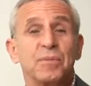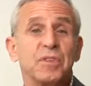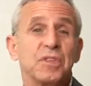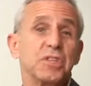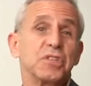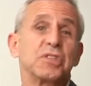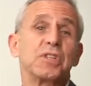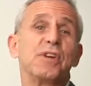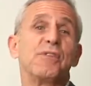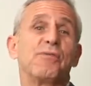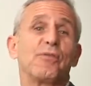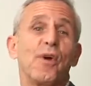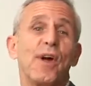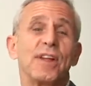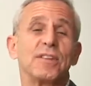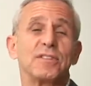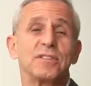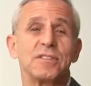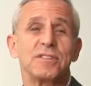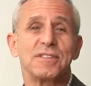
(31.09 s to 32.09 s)
to see
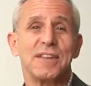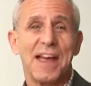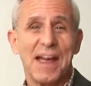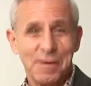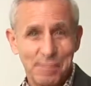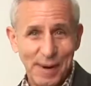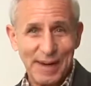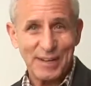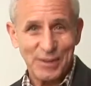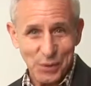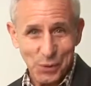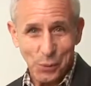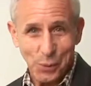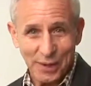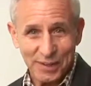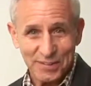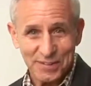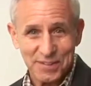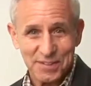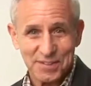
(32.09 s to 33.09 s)
friends and make new
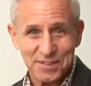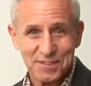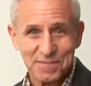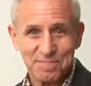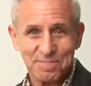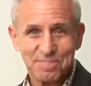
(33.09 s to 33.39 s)
ones.